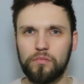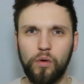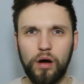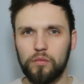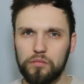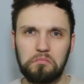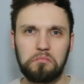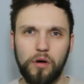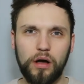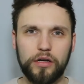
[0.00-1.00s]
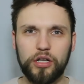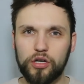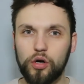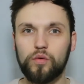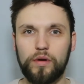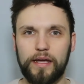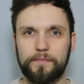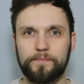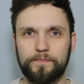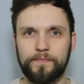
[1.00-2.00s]
what, what could I call it?
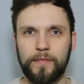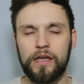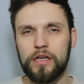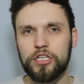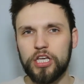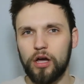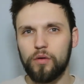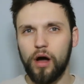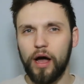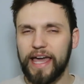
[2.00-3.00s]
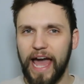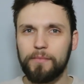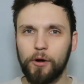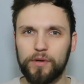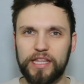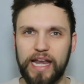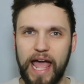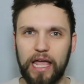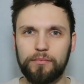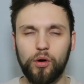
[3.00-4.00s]
So I came up with the
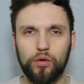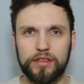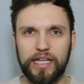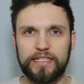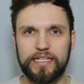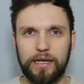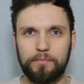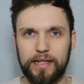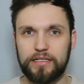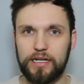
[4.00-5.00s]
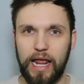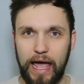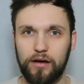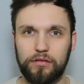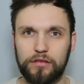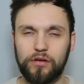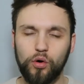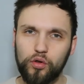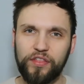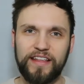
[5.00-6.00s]
name Authentic Mental Health.
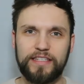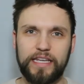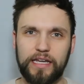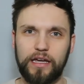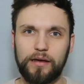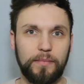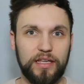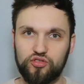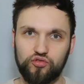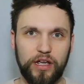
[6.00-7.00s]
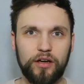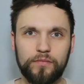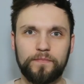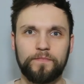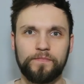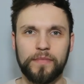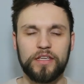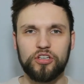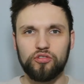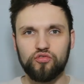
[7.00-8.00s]
Authentic means real,
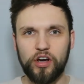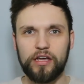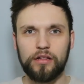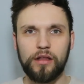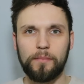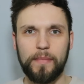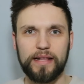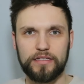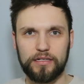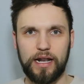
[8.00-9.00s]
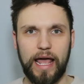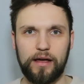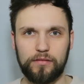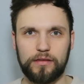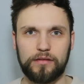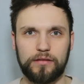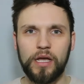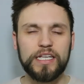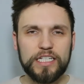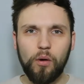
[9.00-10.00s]
so real mental health.
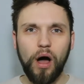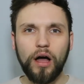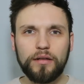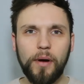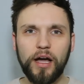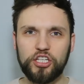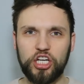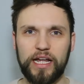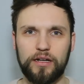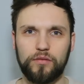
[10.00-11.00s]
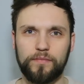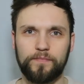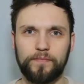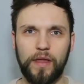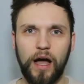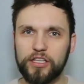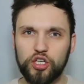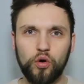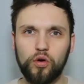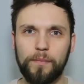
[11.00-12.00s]
So on my channel, I
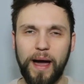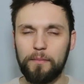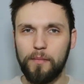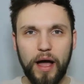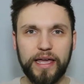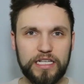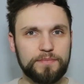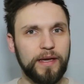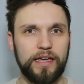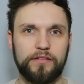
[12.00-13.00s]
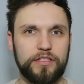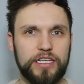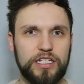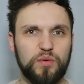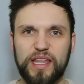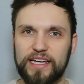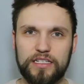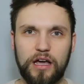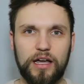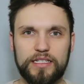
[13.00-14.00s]
talk about my experiences with
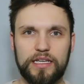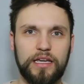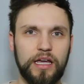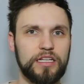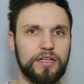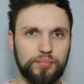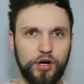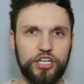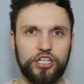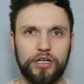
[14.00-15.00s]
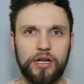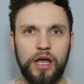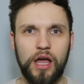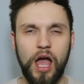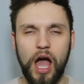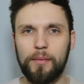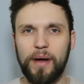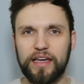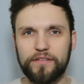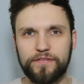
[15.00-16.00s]
anxiety, depression. I
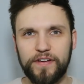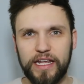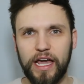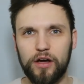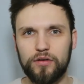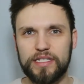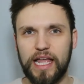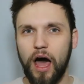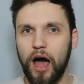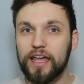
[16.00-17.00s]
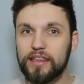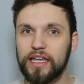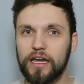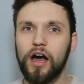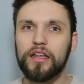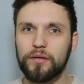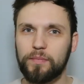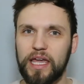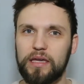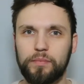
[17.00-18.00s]
make videos that I think other
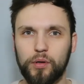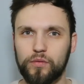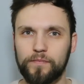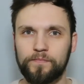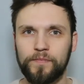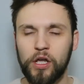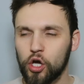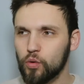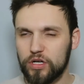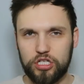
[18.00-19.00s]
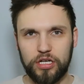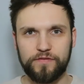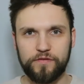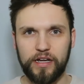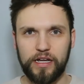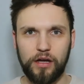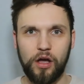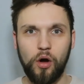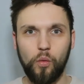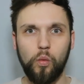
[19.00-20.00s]
people who are suffering
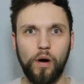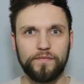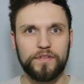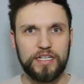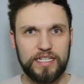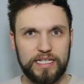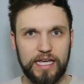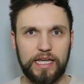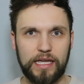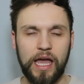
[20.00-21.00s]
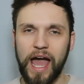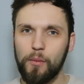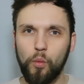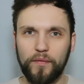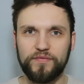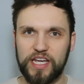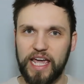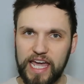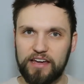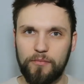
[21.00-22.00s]
want to see and want to
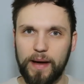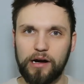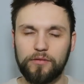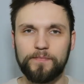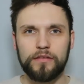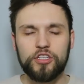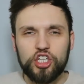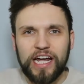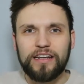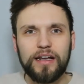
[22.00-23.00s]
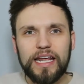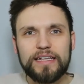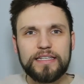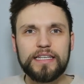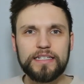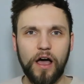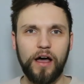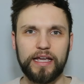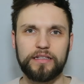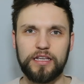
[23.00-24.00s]
hear about. The channel is
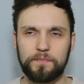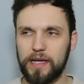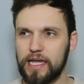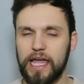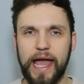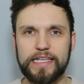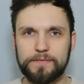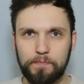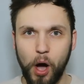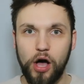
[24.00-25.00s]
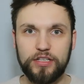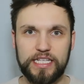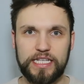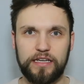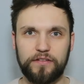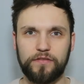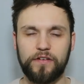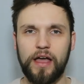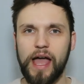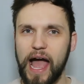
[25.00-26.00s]
designed to be as positive
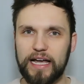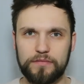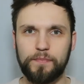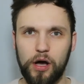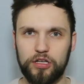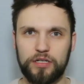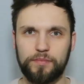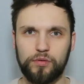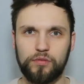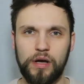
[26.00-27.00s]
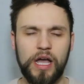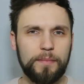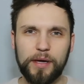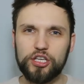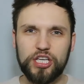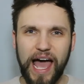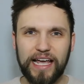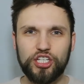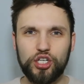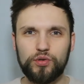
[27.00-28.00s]
as possible because
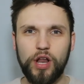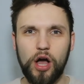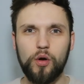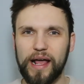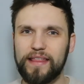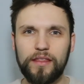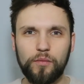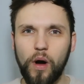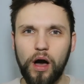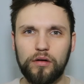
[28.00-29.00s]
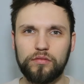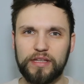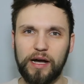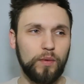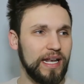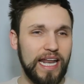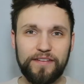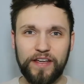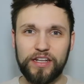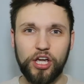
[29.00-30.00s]
as you know in the world that we
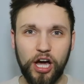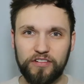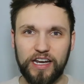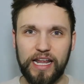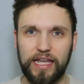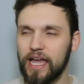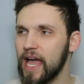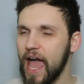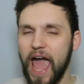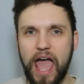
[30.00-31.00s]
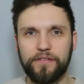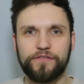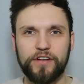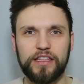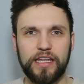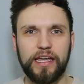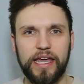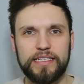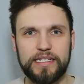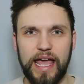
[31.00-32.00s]
live in currently everything
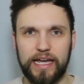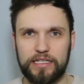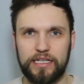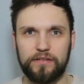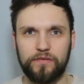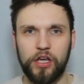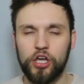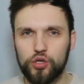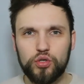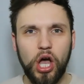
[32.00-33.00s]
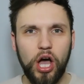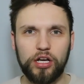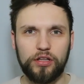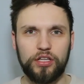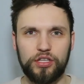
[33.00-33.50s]
is negative. You turn on the